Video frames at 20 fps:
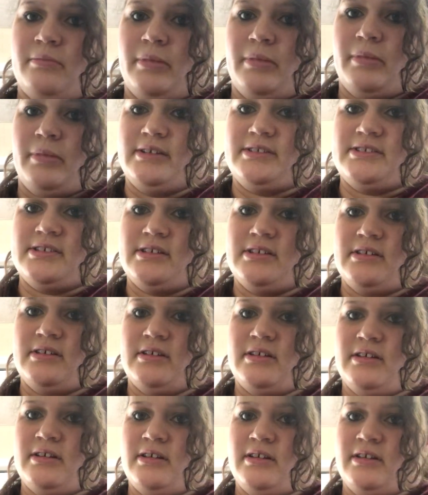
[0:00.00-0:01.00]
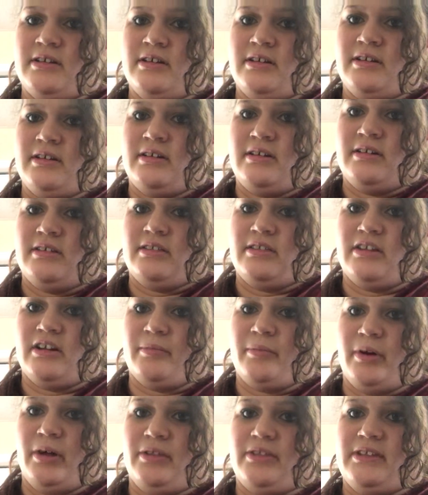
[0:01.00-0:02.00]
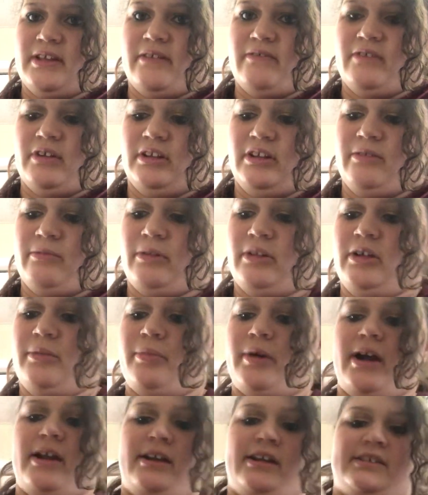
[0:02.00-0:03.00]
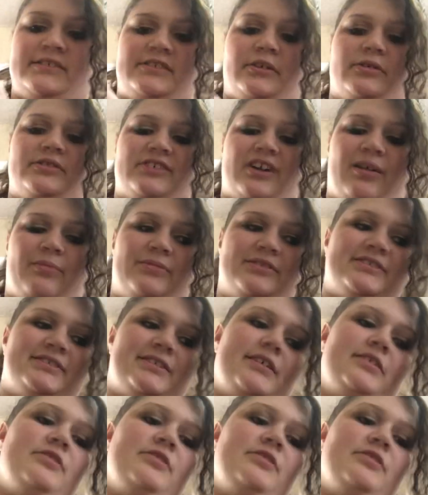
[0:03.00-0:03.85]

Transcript: but they're both definitely really brightening. So it's almost